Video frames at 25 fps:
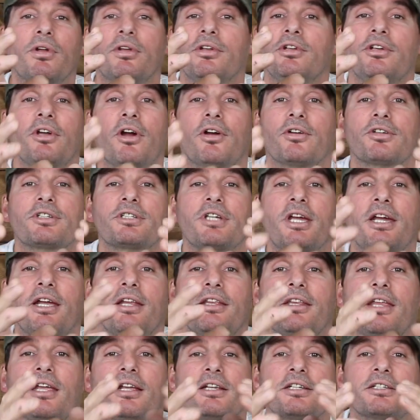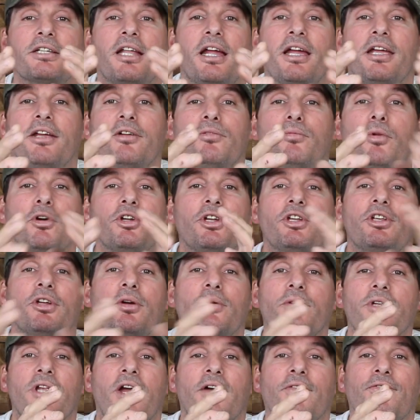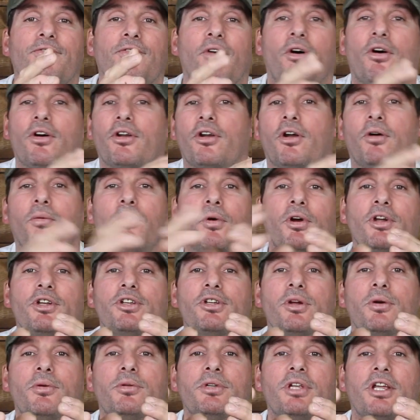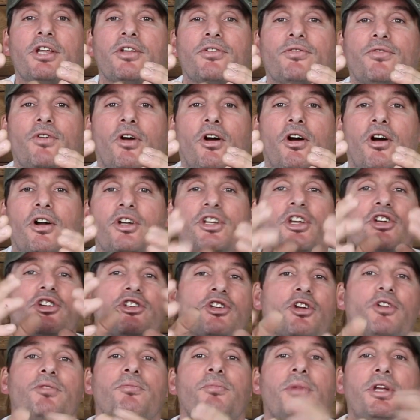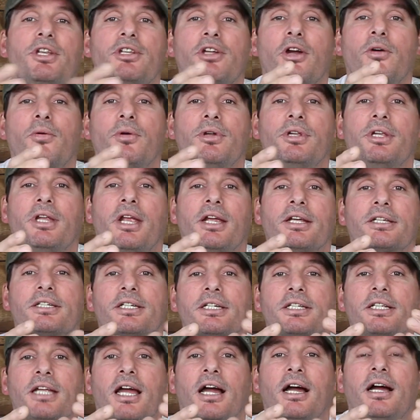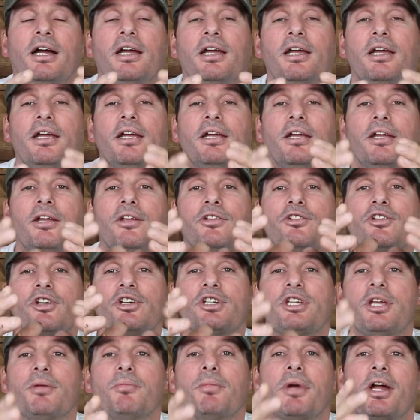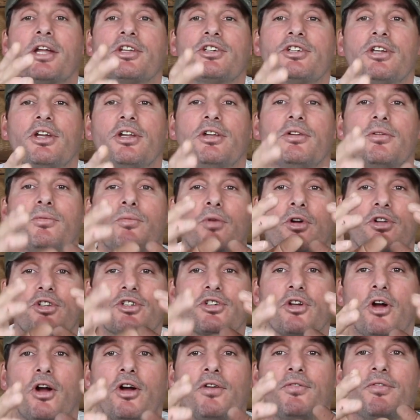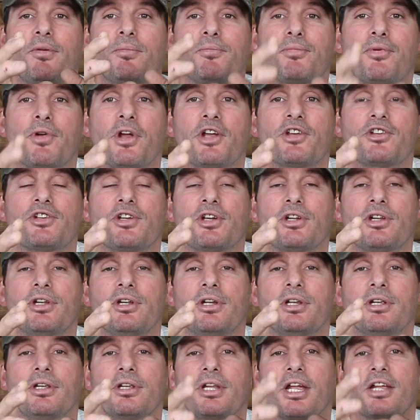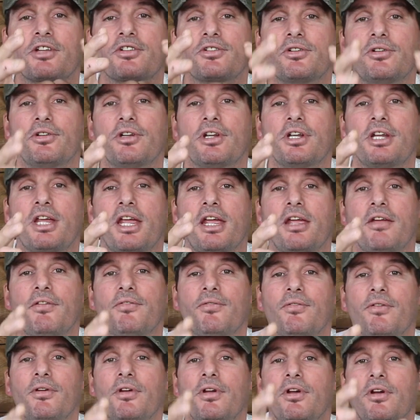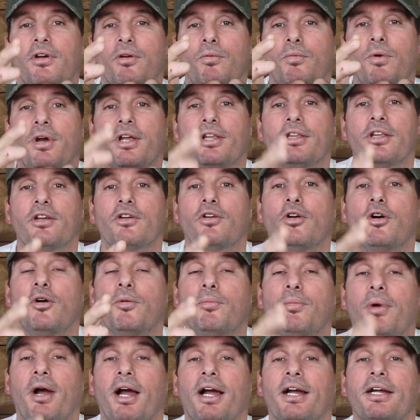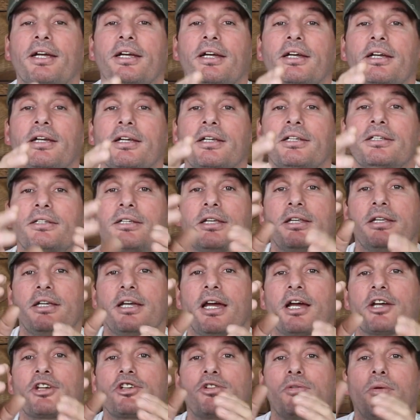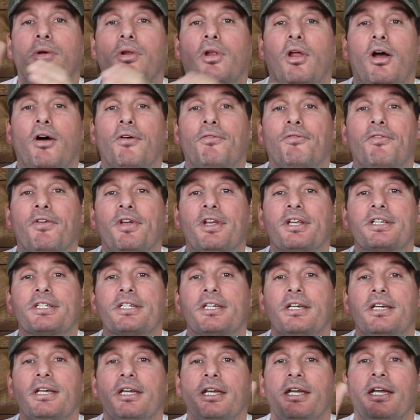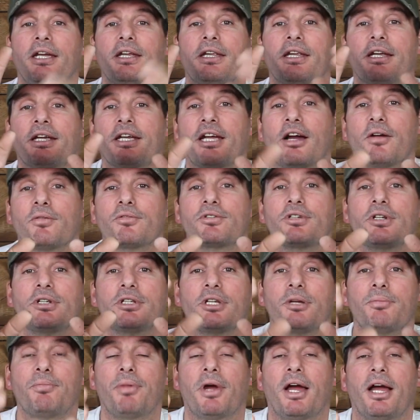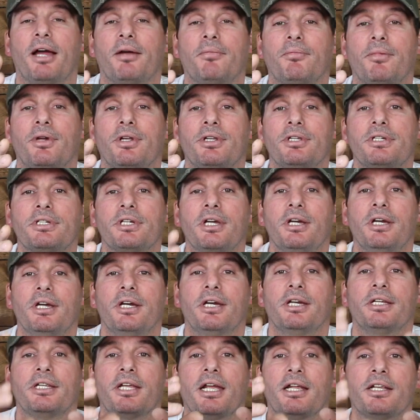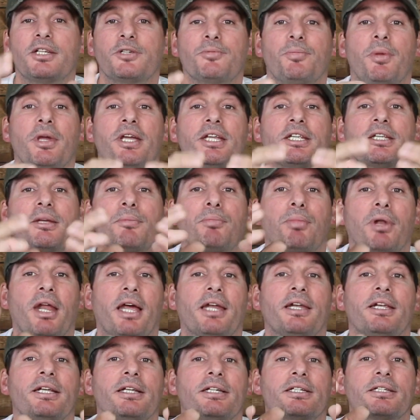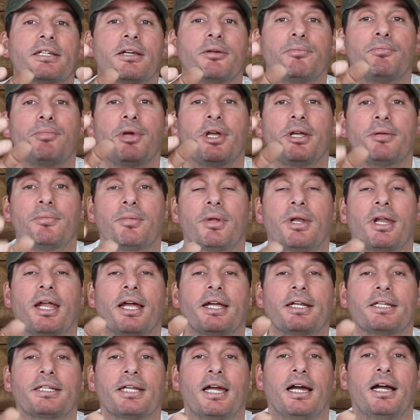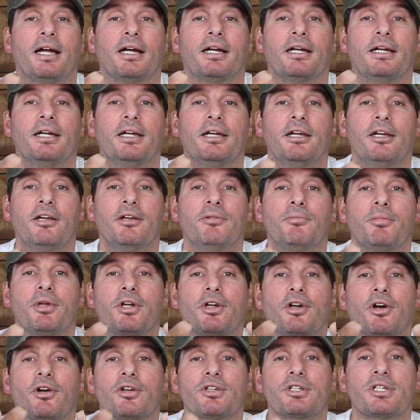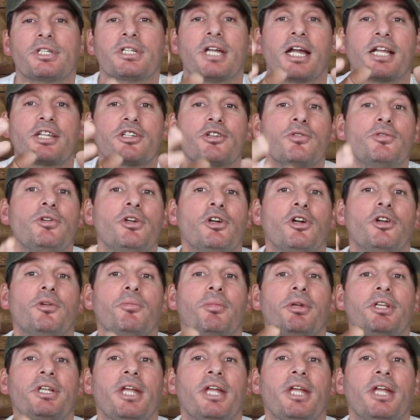you're saying things like, what you doing that for, or what you doing this for, or you shouldn't be doing this and that. Just imagine what sort of impression that's going to give when they go back to the actual office in the council department and then speak to planners and people like that. Because that's who you're going to be